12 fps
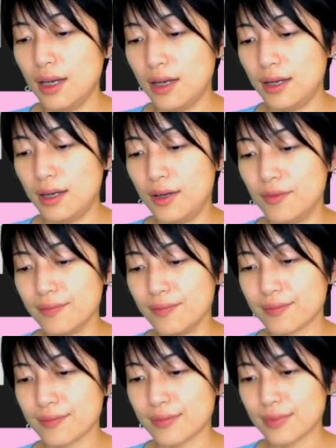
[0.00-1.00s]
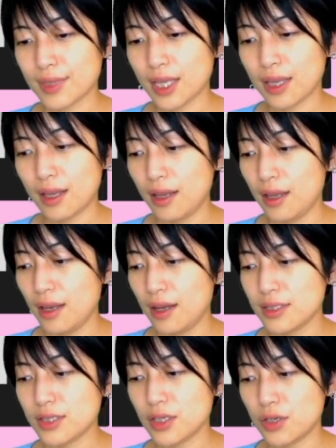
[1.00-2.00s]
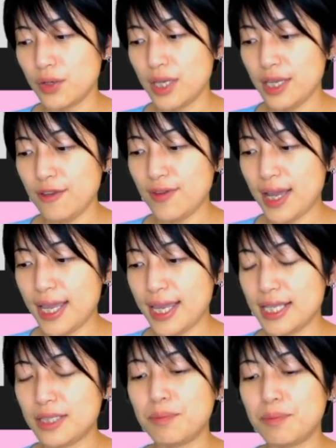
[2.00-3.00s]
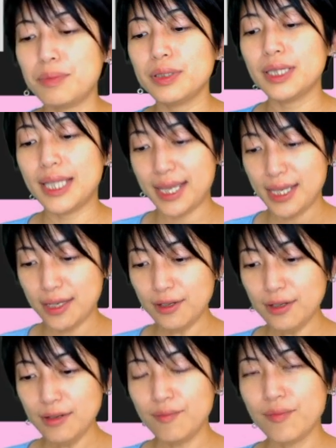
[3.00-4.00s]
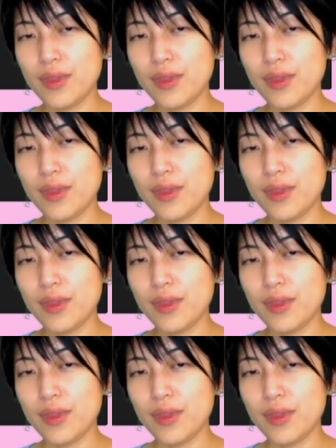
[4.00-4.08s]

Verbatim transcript: Um, so if I hit play here,